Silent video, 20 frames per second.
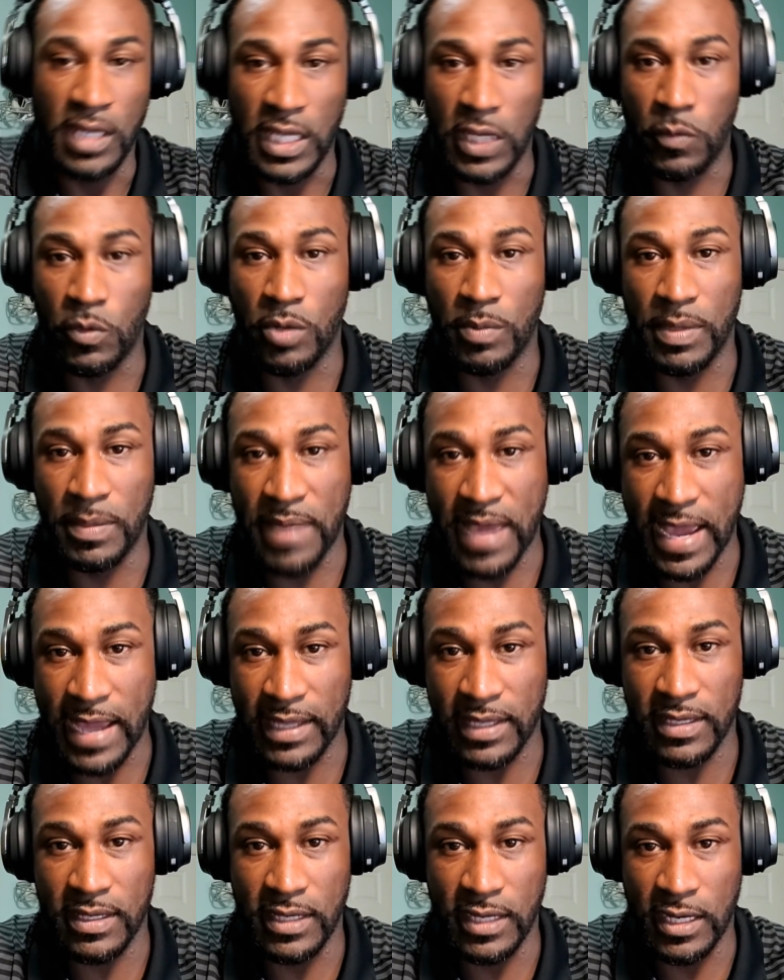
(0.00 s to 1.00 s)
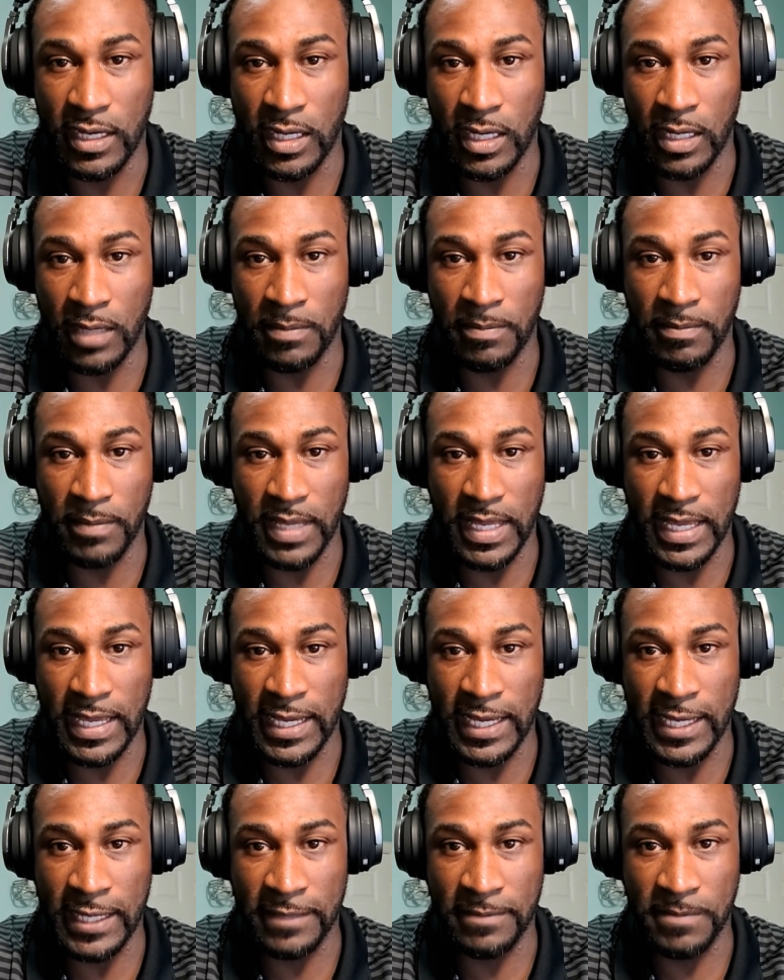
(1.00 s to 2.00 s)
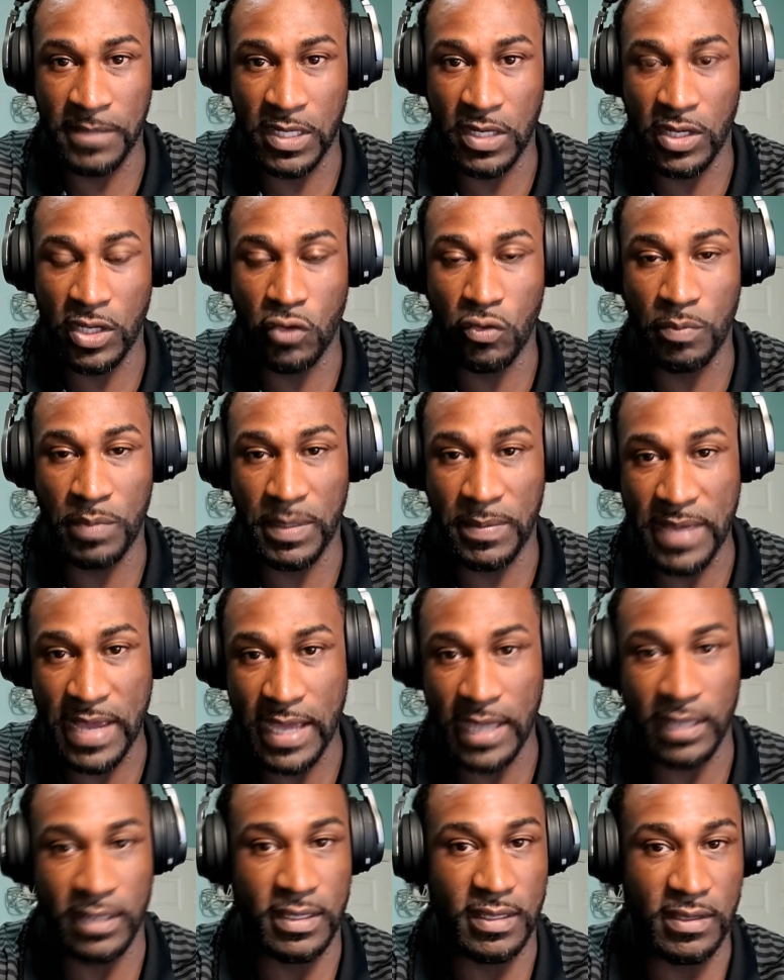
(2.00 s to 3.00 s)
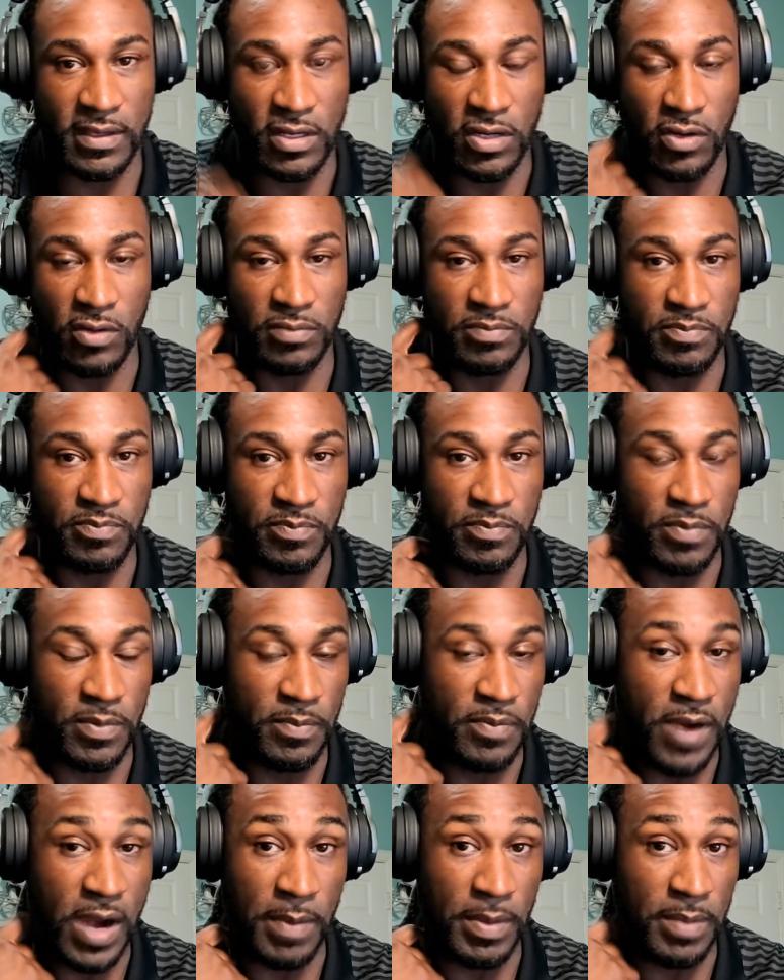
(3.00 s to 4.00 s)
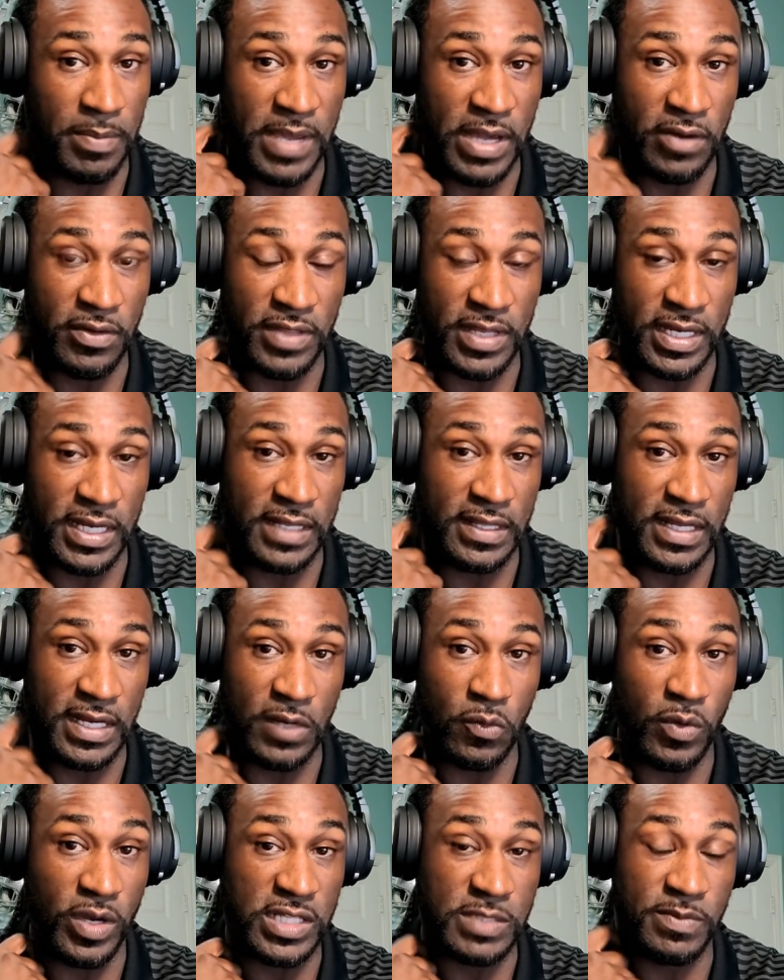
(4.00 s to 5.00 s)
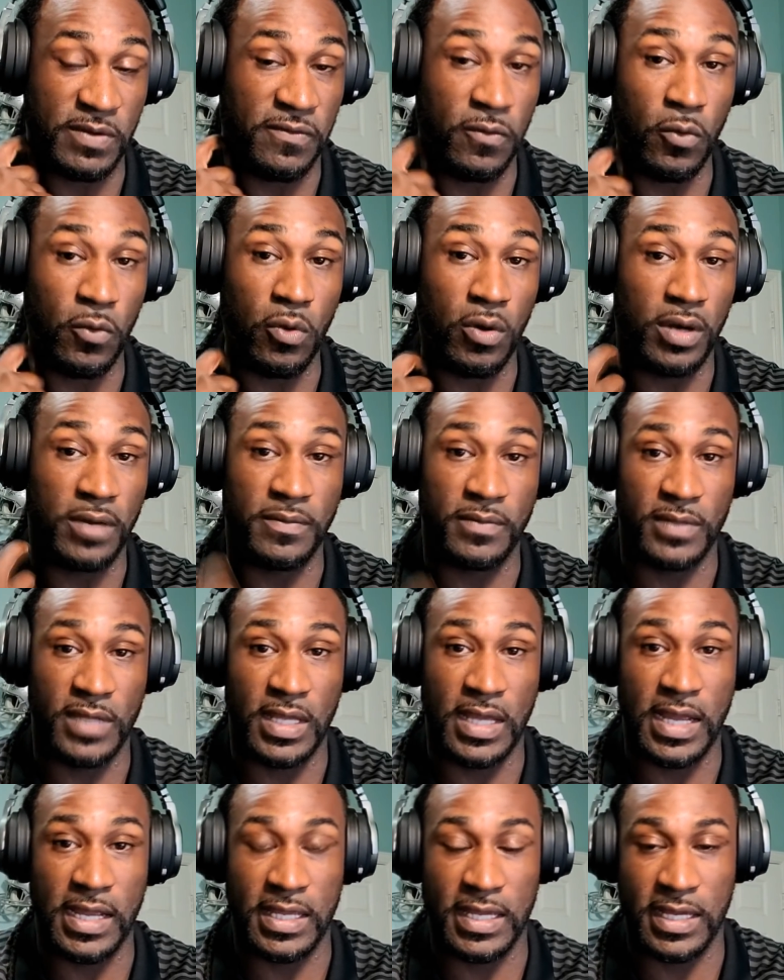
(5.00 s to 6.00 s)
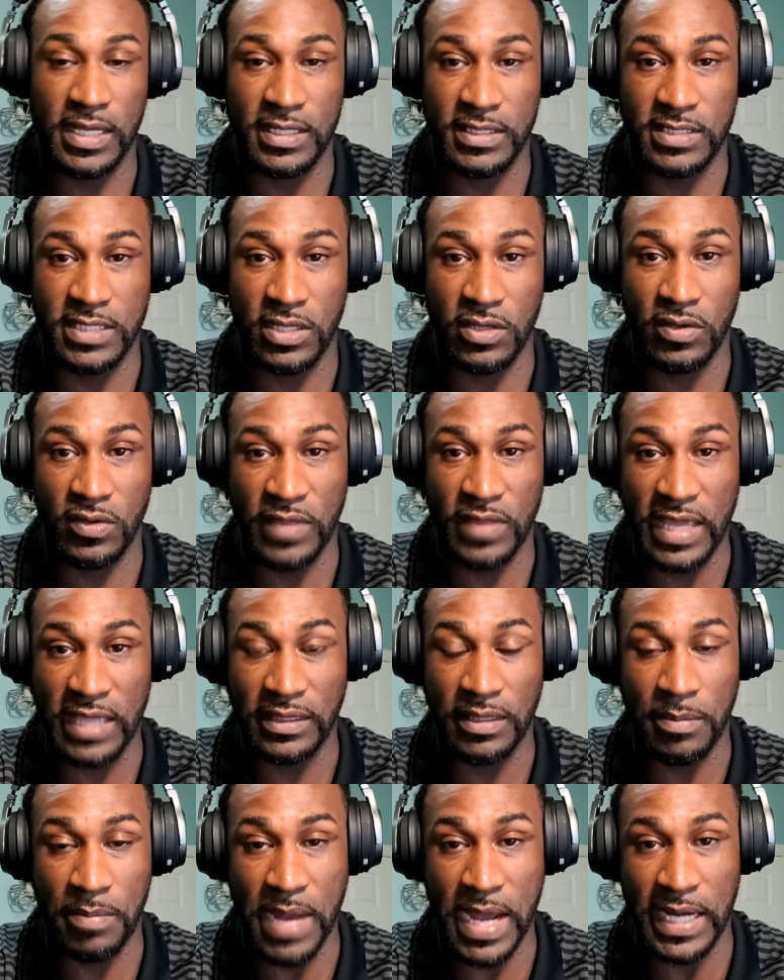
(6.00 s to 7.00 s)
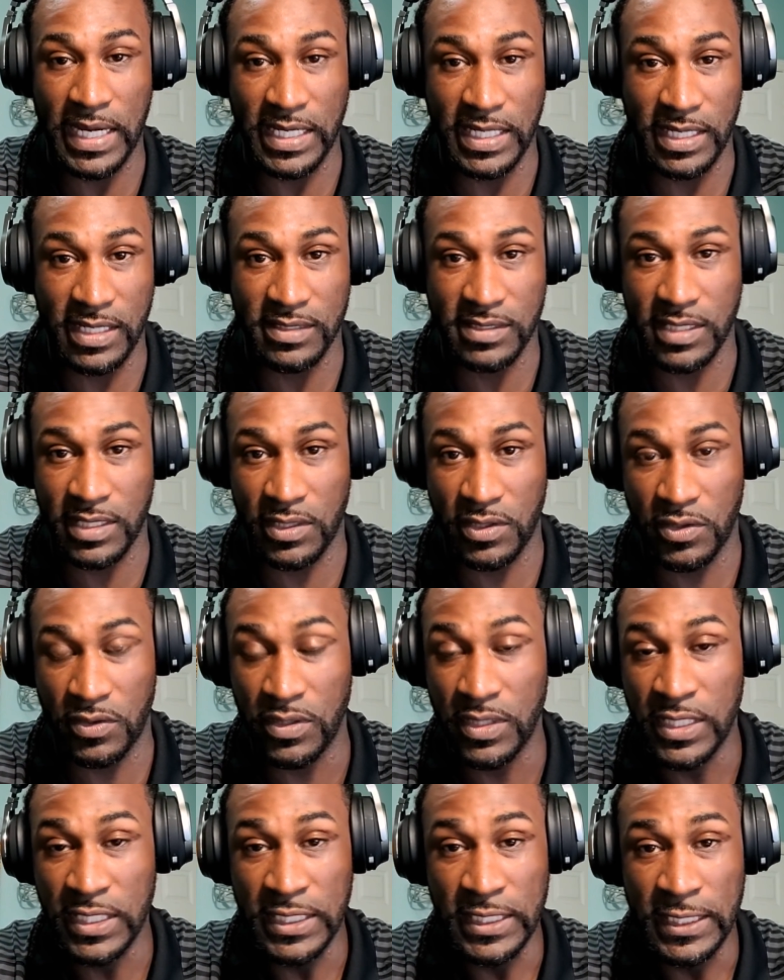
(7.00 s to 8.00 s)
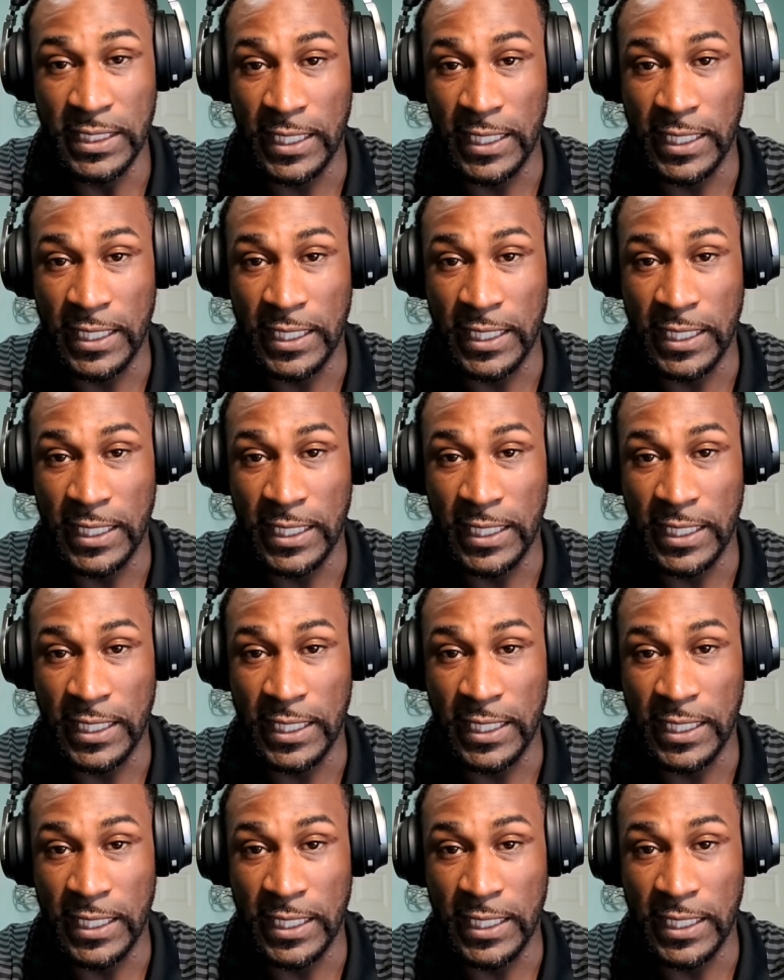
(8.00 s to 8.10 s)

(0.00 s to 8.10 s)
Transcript: He will be back. And, you know, he'll be back, you know, probably better than he was before. I can tell you that the body does heal.